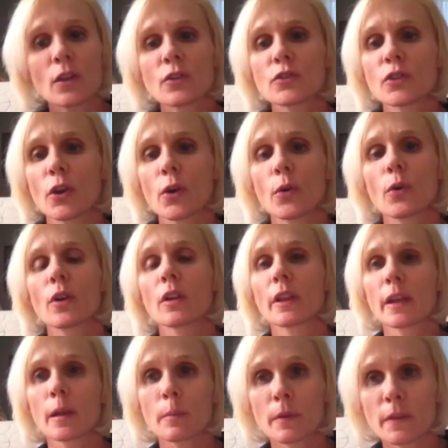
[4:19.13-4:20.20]
So
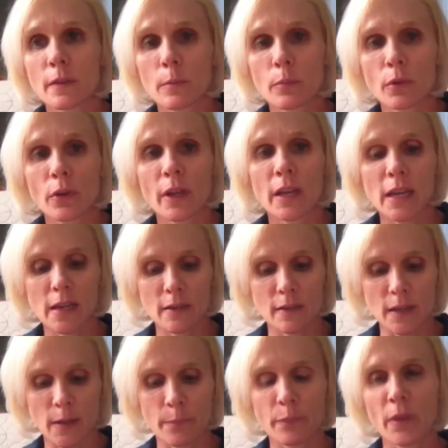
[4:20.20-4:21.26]
cleanup is simple and
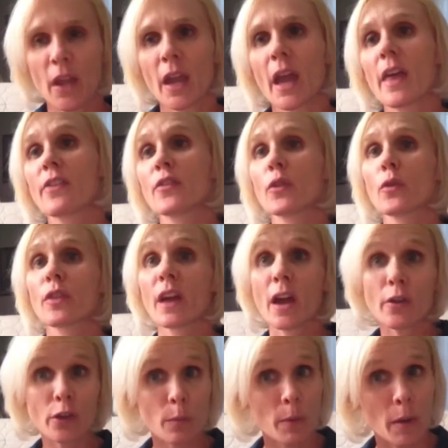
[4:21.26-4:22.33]
easy. And so
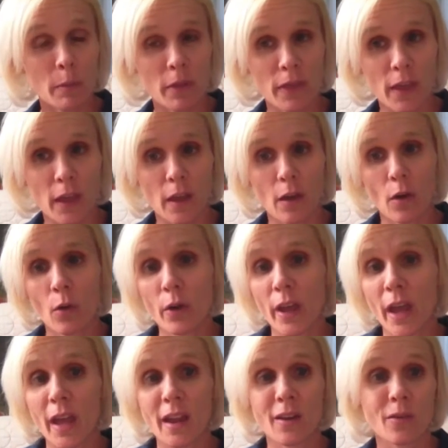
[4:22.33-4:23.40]
now you're probably thinking,
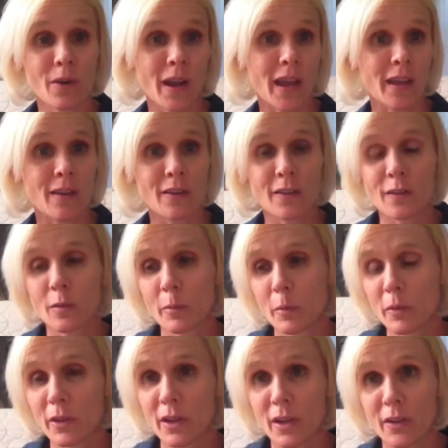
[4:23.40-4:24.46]
okay, great. You just told me
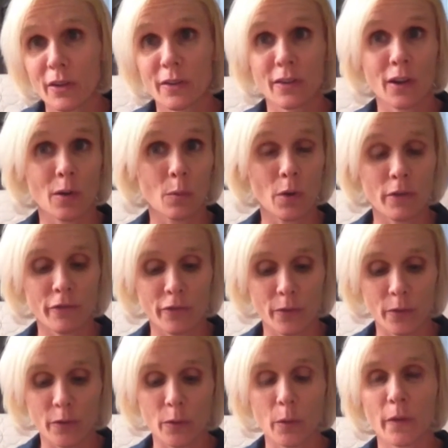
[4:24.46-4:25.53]
what the colors are and what
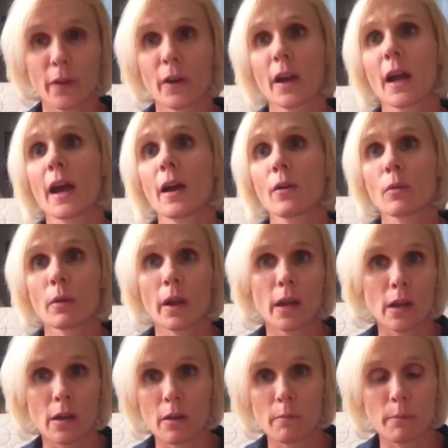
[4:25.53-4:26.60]
foods go in there. How do
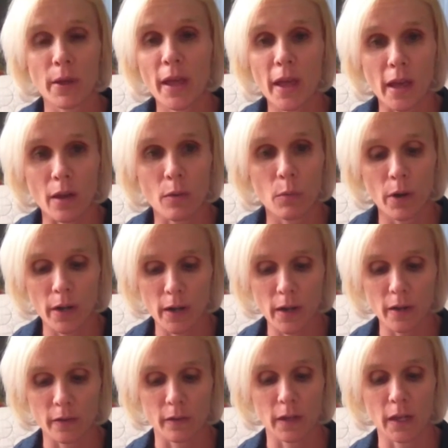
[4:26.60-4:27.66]
I pick what it
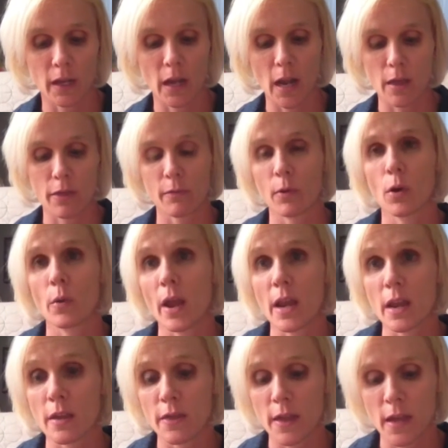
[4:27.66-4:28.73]
is? Like, can I throw
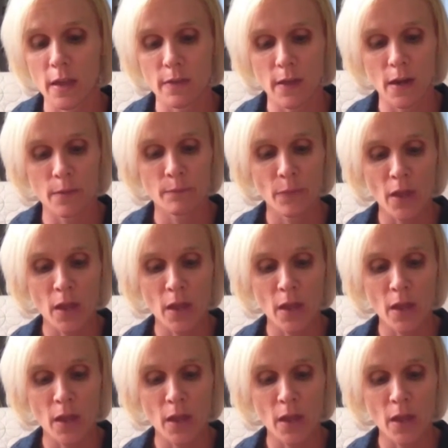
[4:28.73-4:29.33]
anything in there?